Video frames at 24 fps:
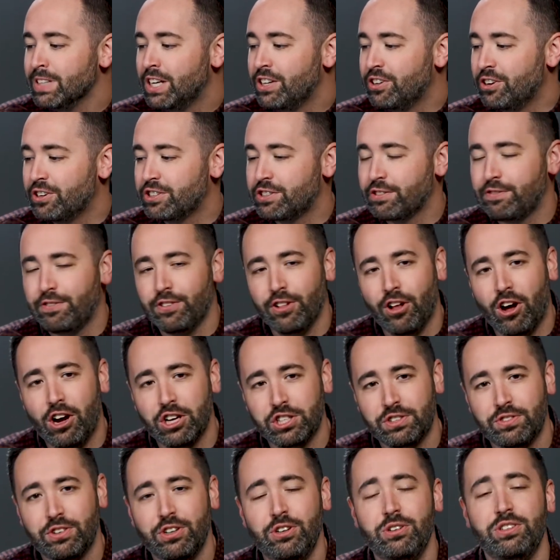There's a
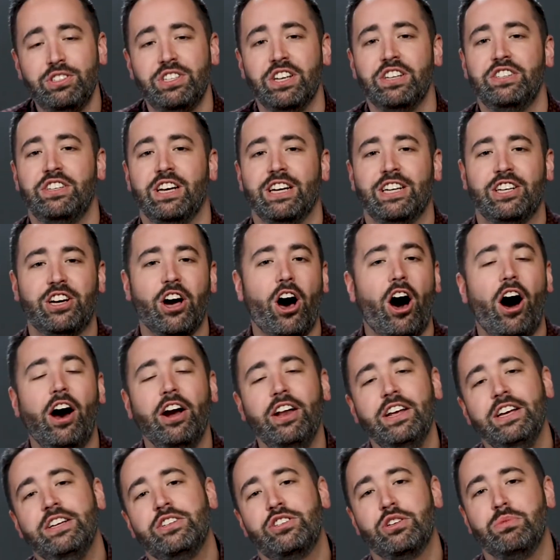philosopher who says that
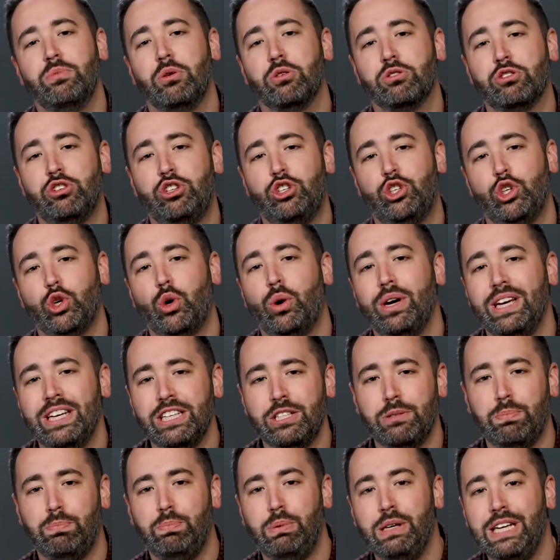God is the most
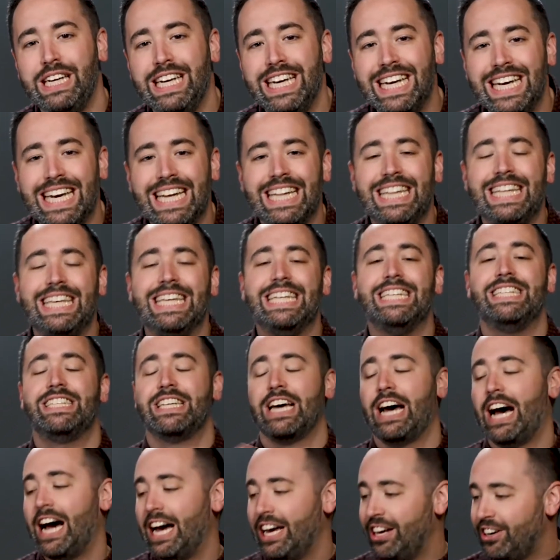joyous being in the
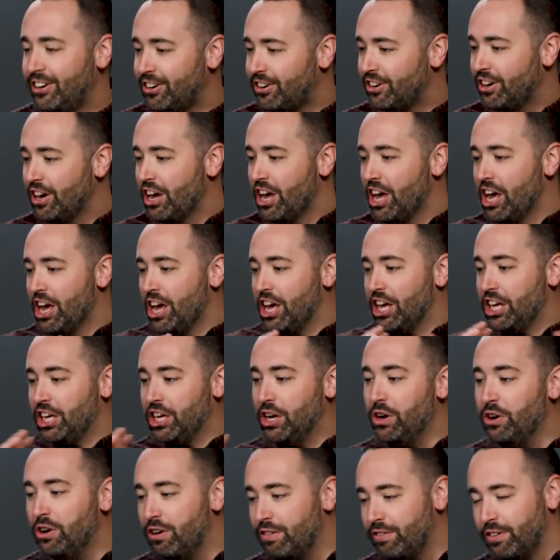entire
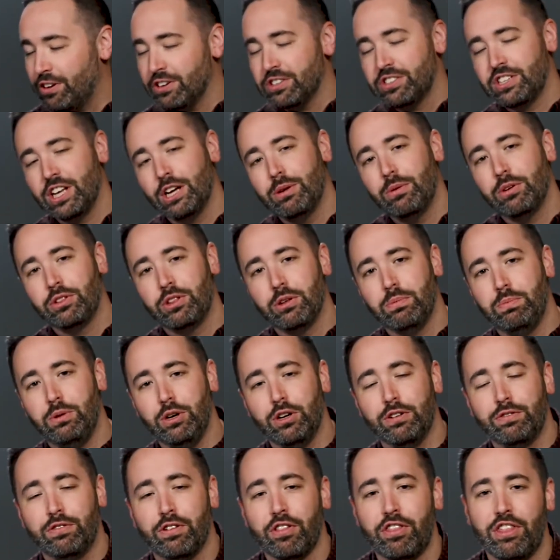universe. Think about the
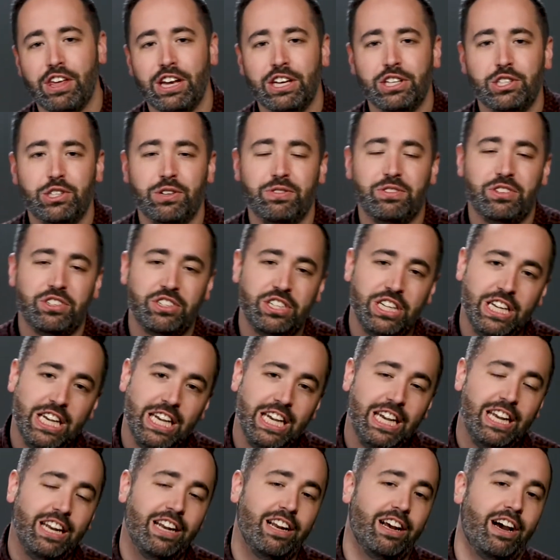beautiful things you've
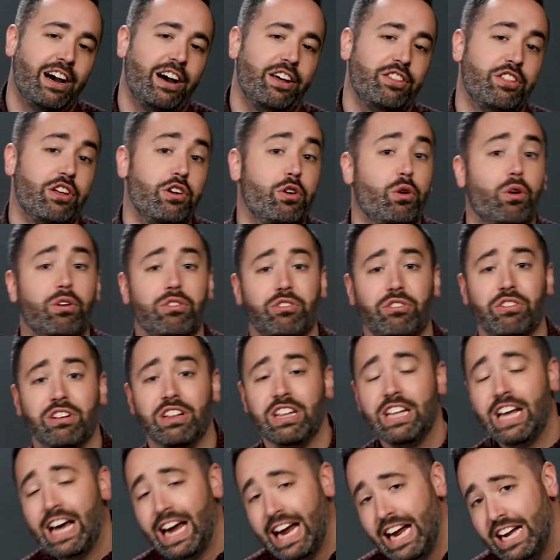seen, the
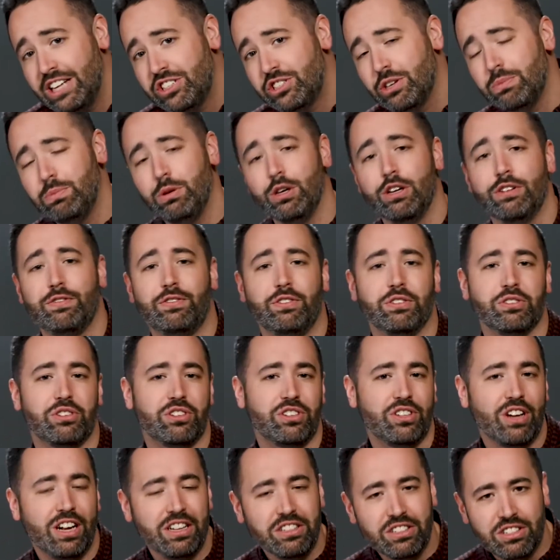northern lights, a beautiful
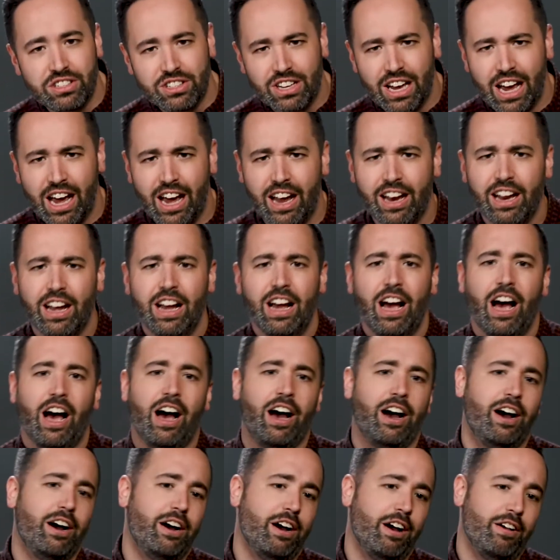sunset.
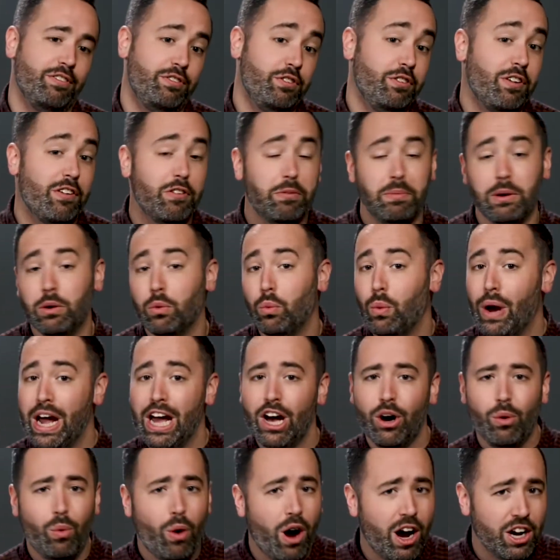If you've ever been
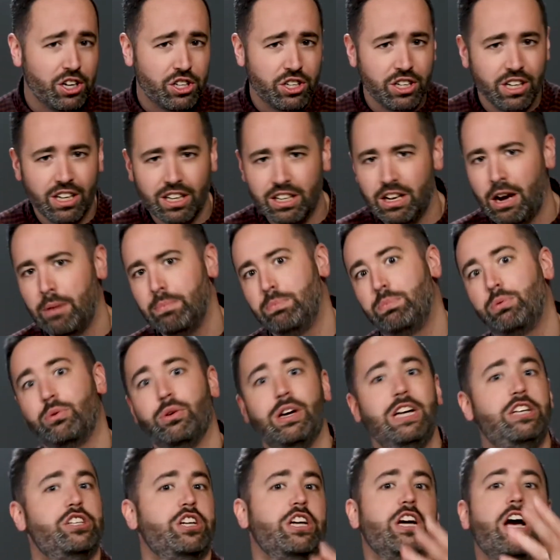whale watching, a
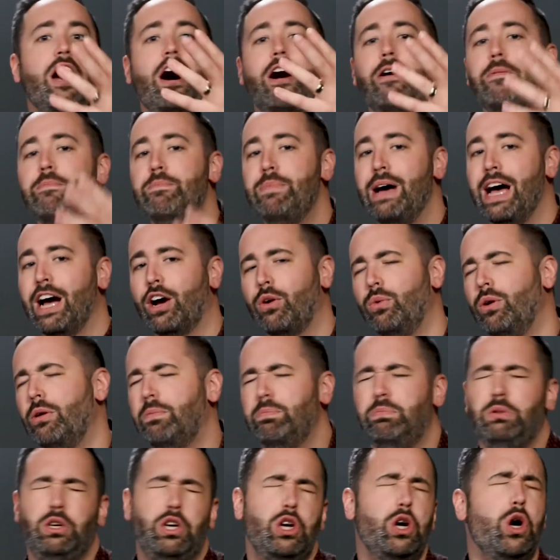breaching humpback whale,
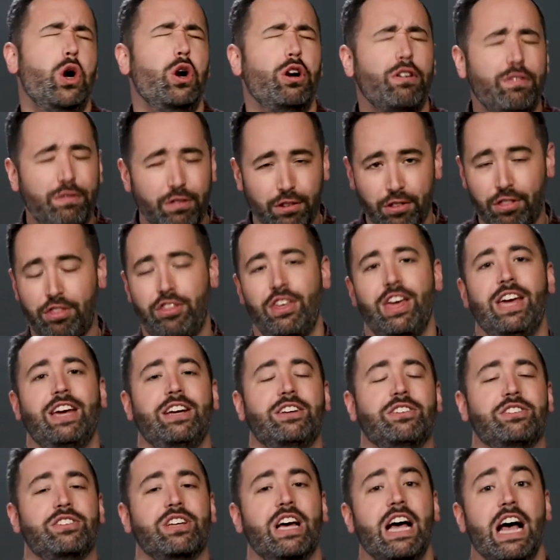beautiful
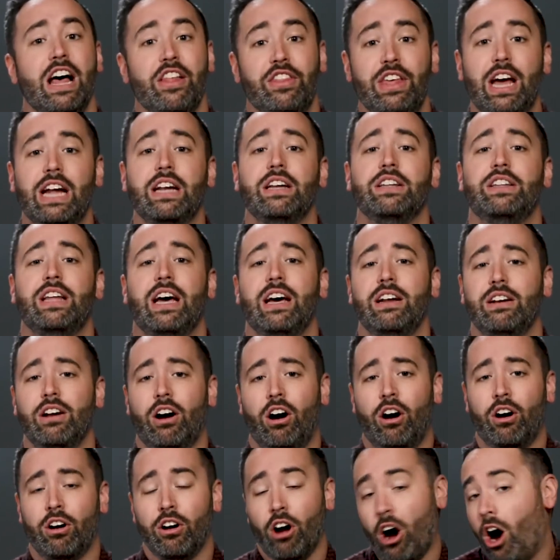things that
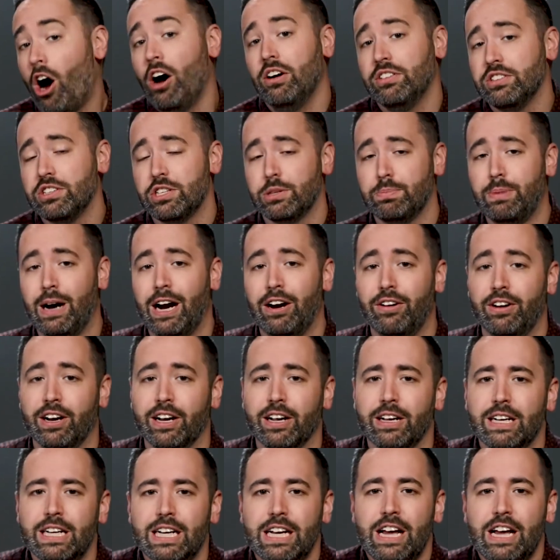are awe-inspiring.